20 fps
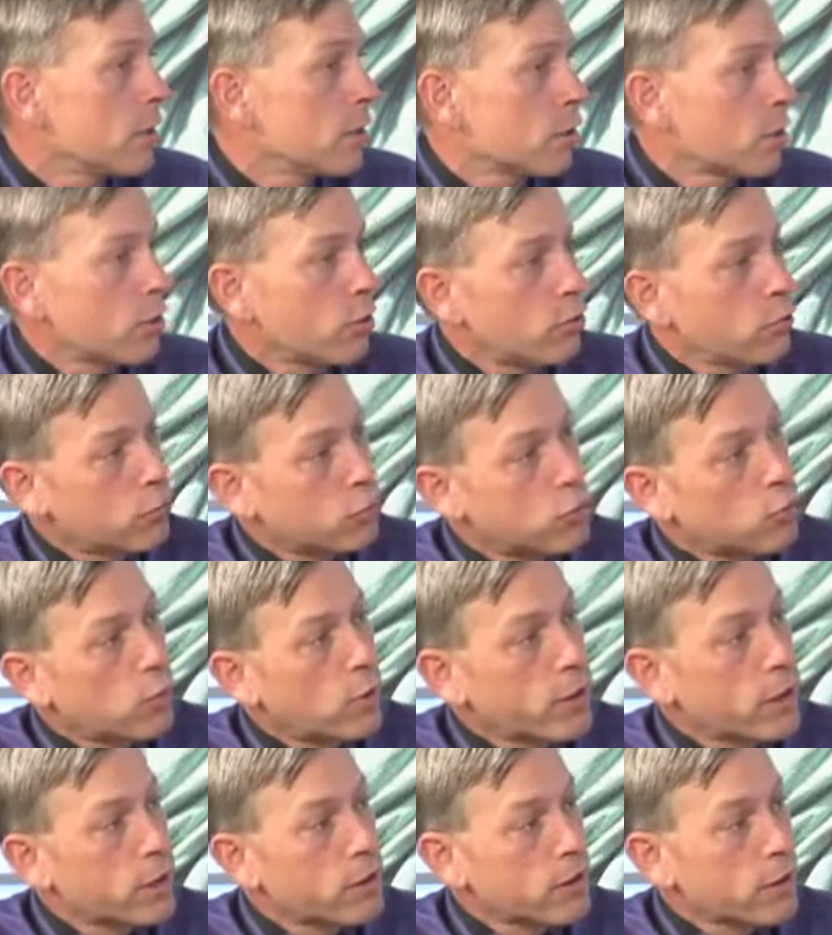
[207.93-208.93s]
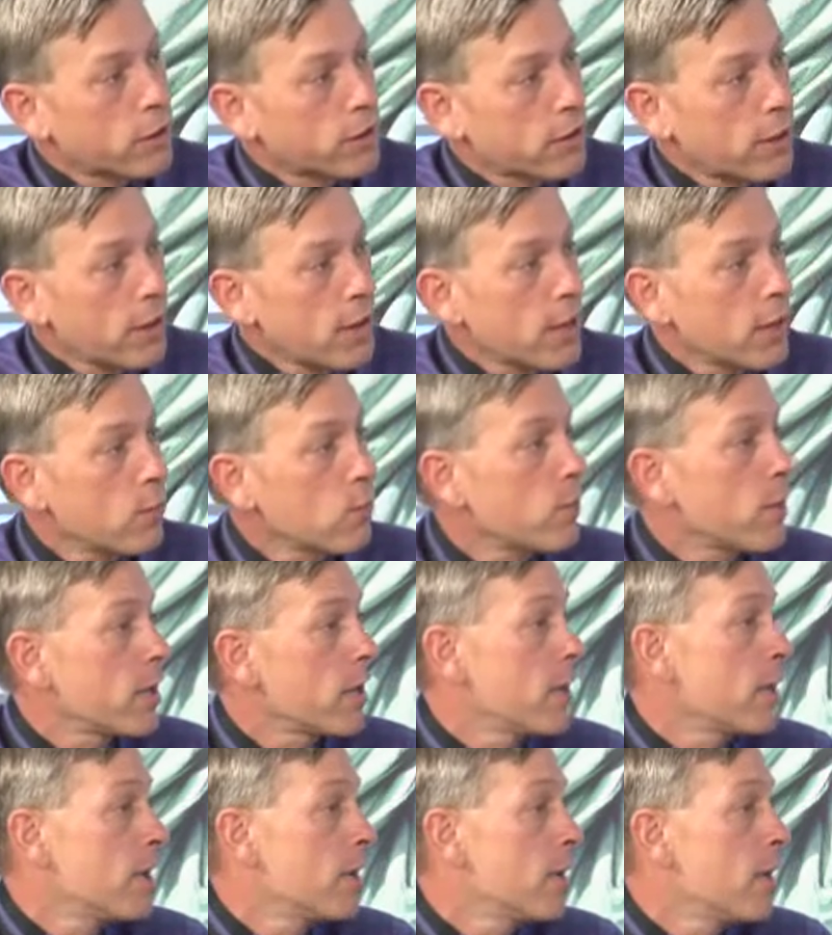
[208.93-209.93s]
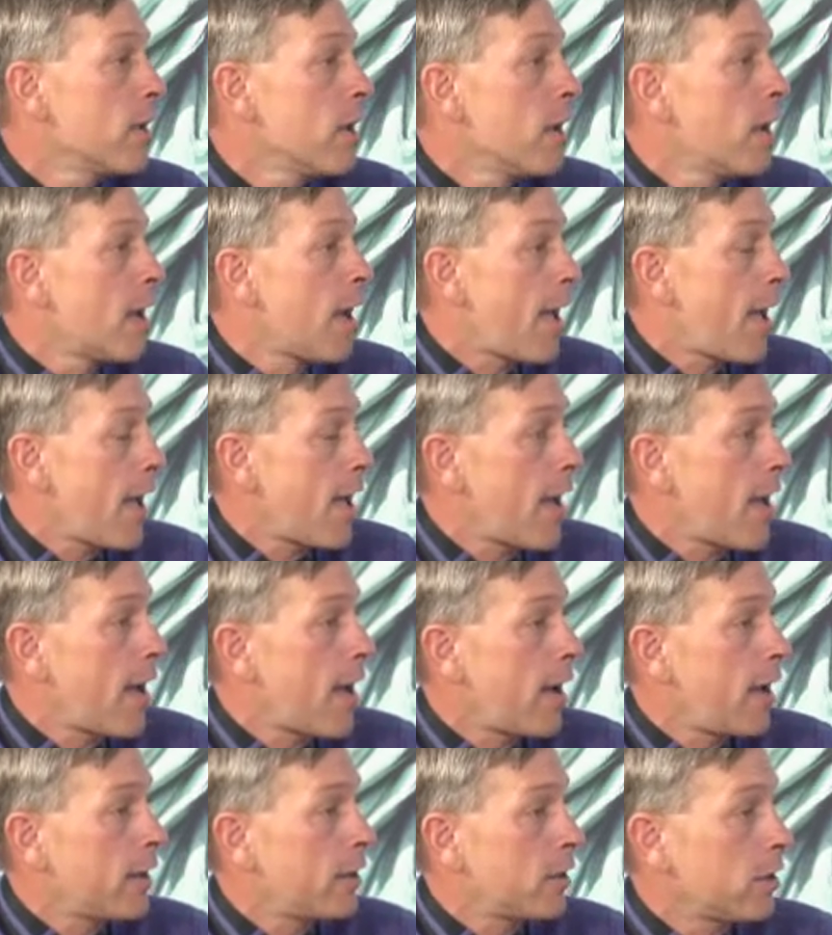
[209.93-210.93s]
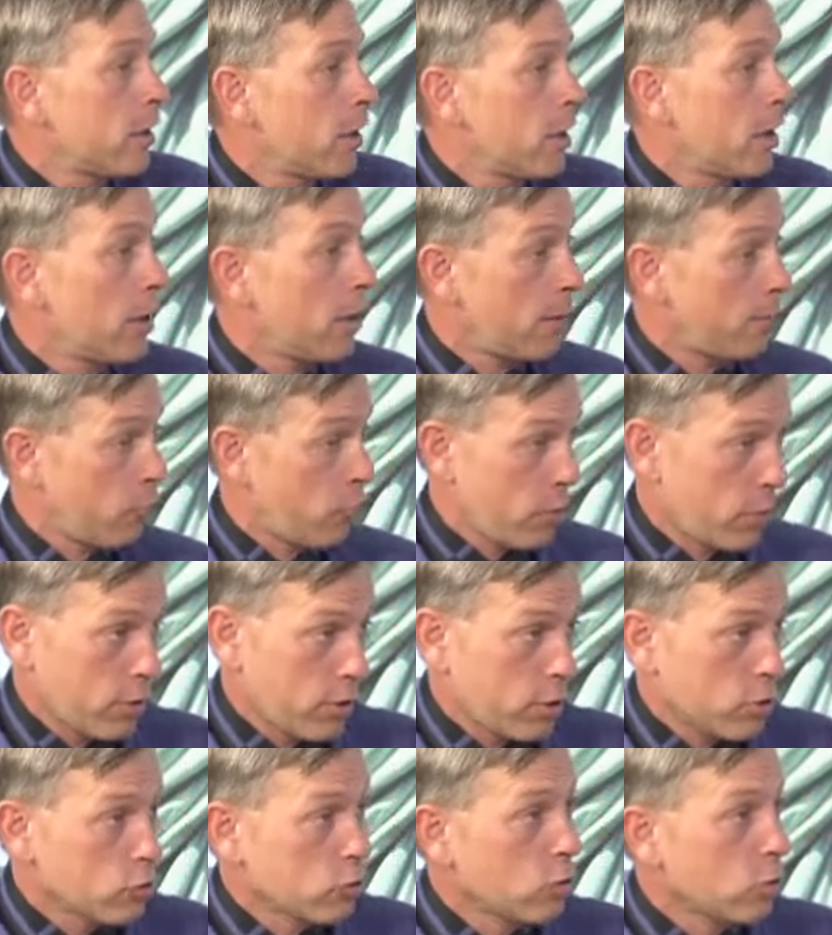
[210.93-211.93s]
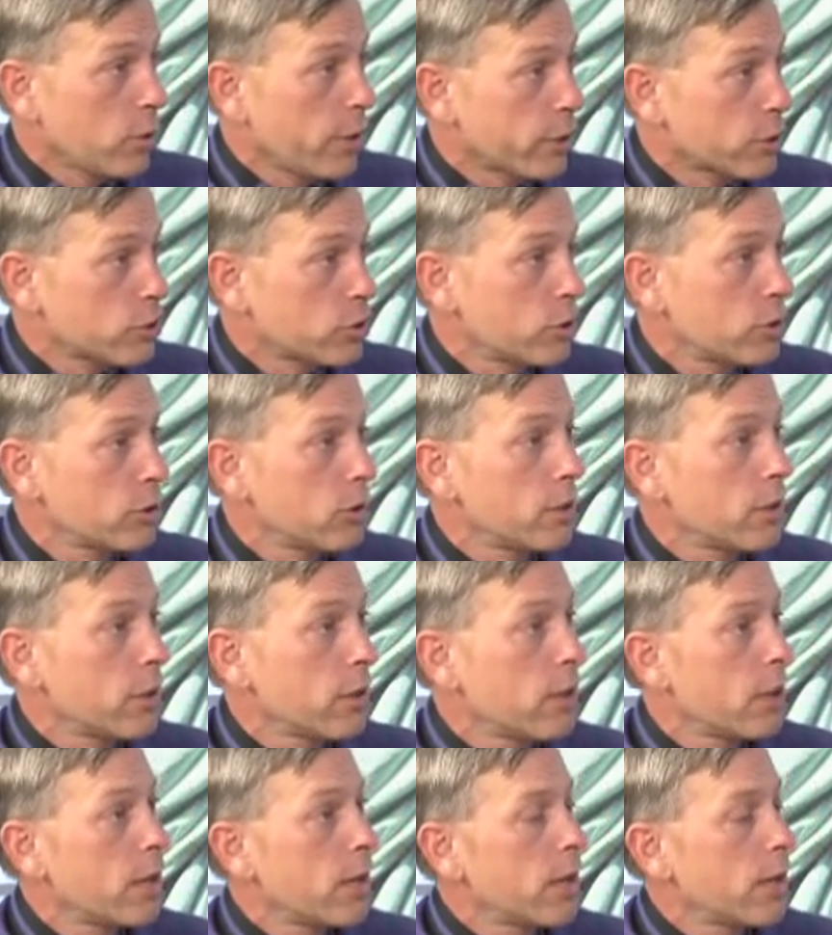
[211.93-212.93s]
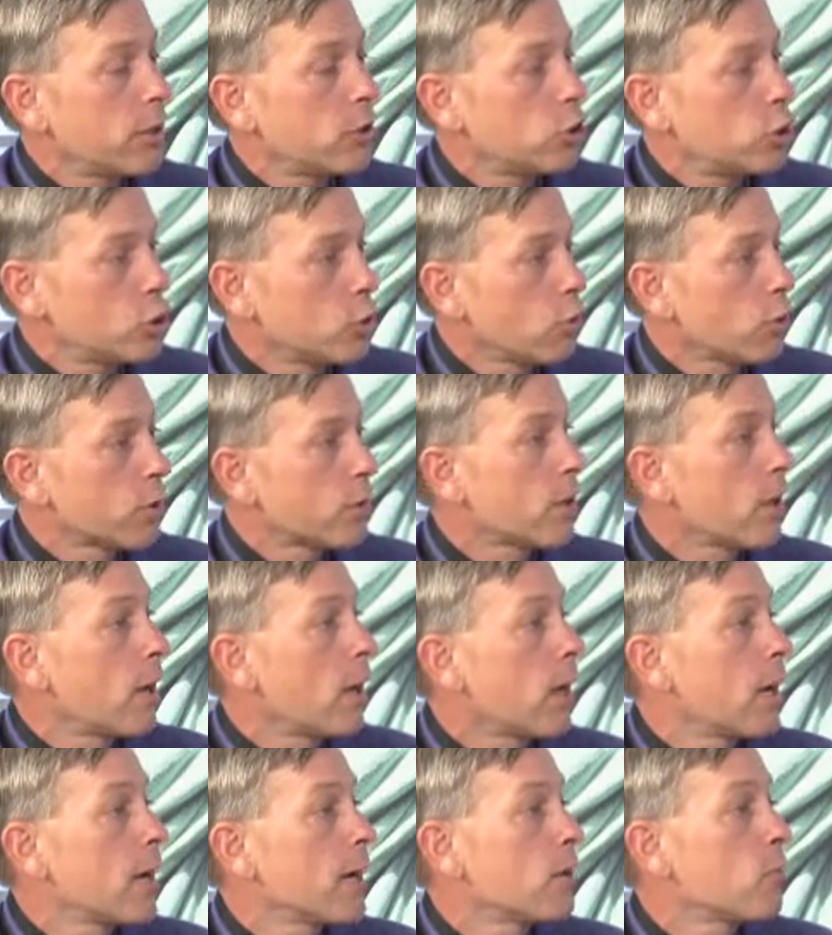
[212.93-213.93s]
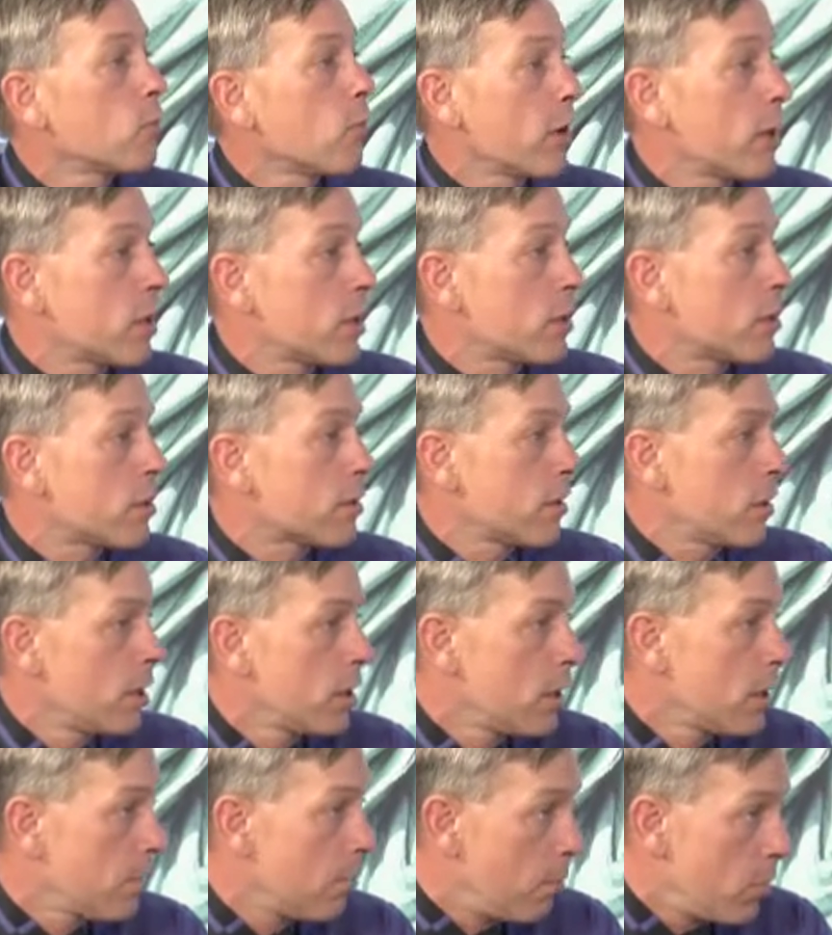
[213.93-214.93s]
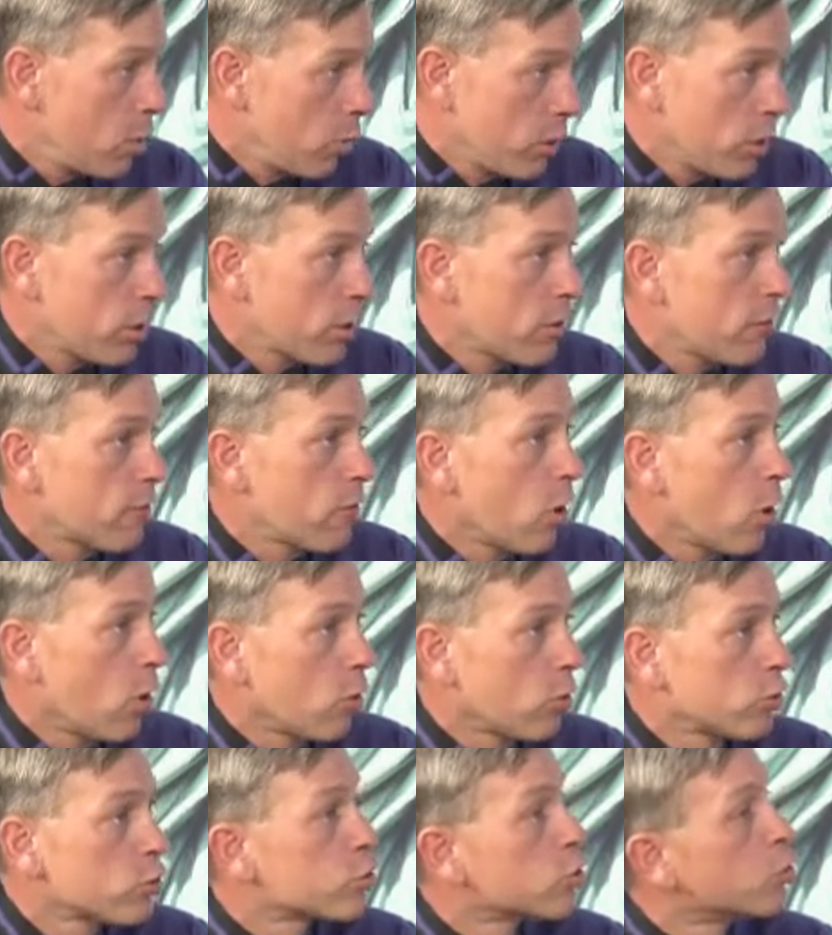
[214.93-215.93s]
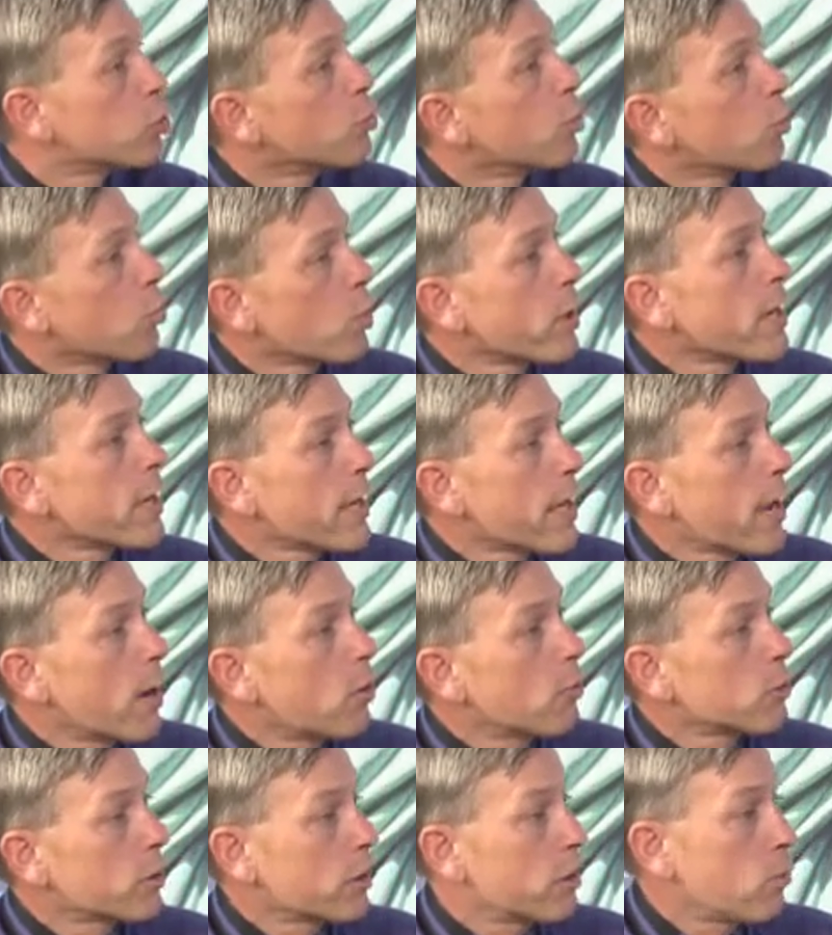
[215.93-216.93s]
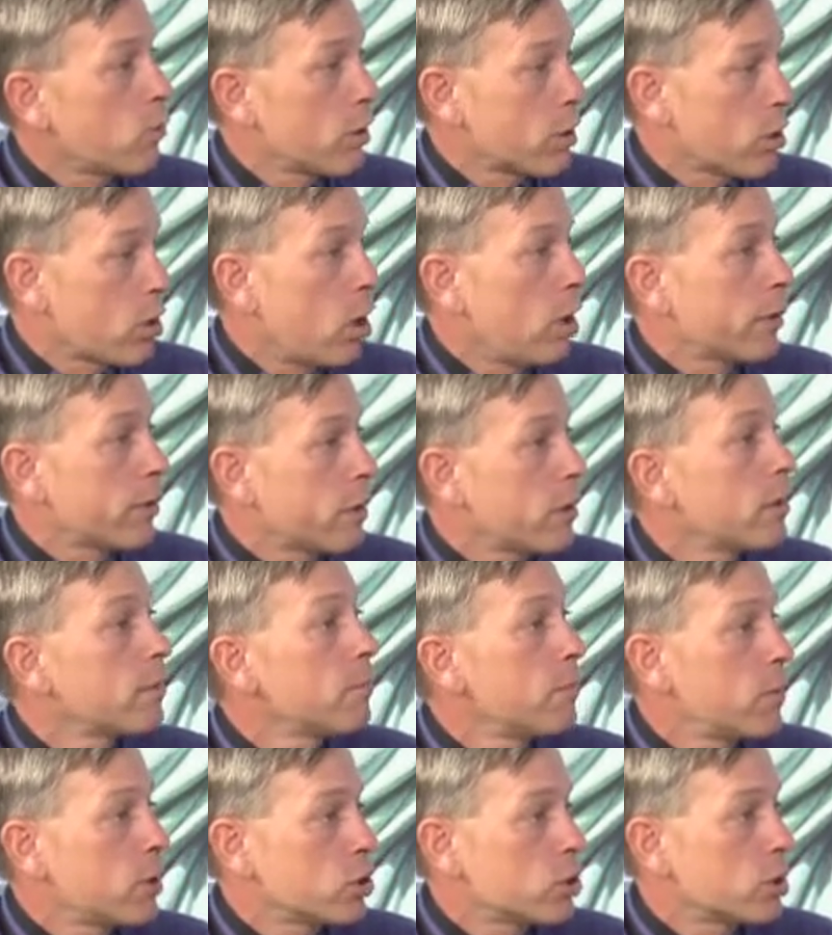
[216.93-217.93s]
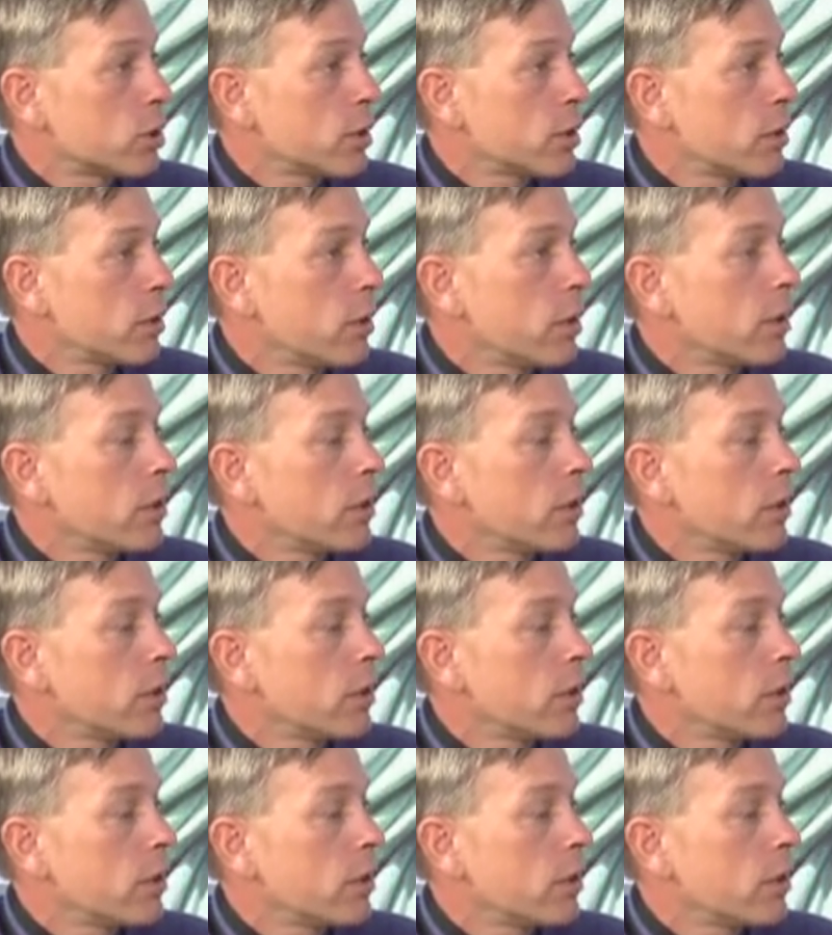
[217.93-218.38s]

So, mm-hmm. 2016, we had uh, a presidential election, and Jill Stein raised millions of dollars to do a recount in Wisconsin and Michigan.